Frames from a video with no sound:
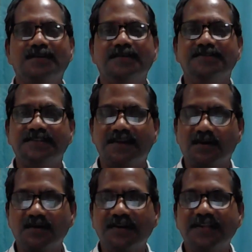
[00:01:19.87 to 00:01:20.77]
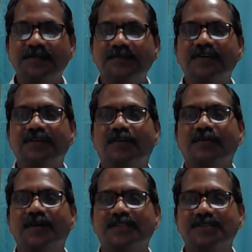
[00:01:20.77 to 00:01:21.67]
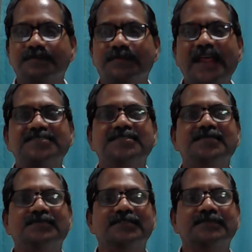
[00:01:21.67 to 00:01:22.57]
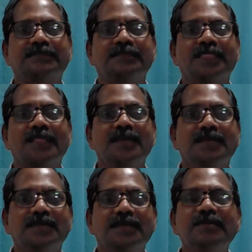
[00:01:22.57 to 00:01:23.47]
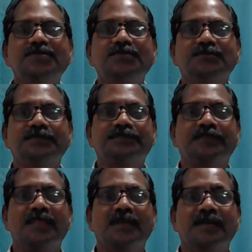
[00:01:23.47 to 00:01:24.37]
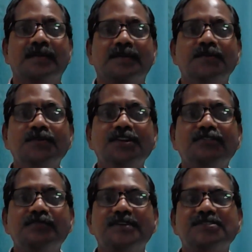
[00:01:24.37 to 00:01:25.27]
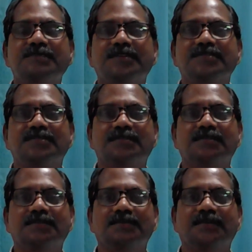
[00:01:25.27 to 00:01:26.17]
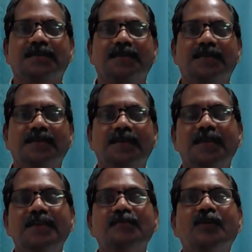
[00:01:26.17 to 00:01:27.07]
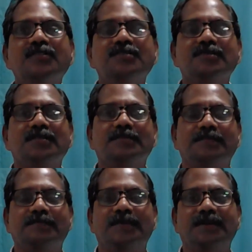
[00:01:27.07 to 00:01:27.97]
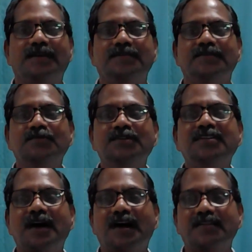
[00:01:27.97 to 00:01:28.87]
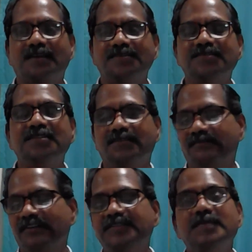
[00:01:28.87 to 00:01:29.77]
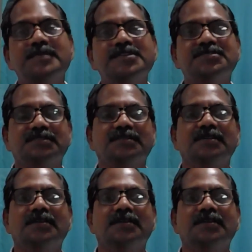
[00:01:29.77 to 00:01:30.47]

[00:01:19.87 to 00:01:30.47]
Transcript: is it a concreting work or is it a plastering work? Number two, unit of measurement. In what unit will it be measured,